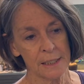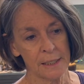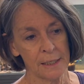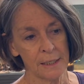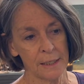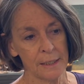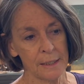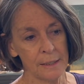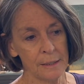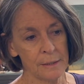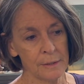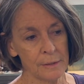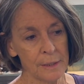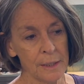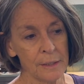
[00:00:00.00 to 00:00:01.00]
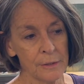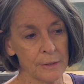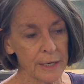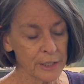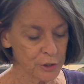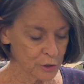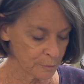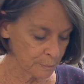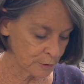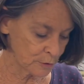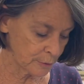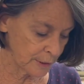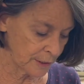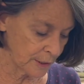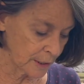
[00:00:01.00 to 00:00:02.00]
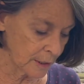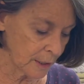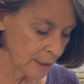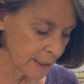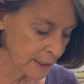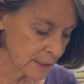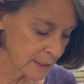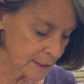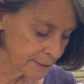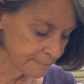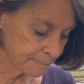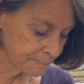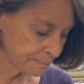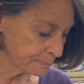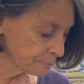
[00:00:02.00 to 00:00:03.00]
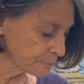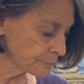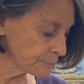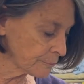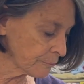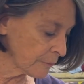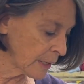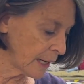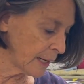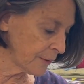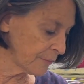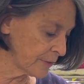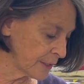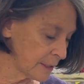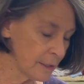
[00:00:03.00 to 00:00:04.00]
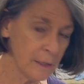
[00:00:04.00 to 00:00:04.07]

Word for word: the interaction between the glass and the...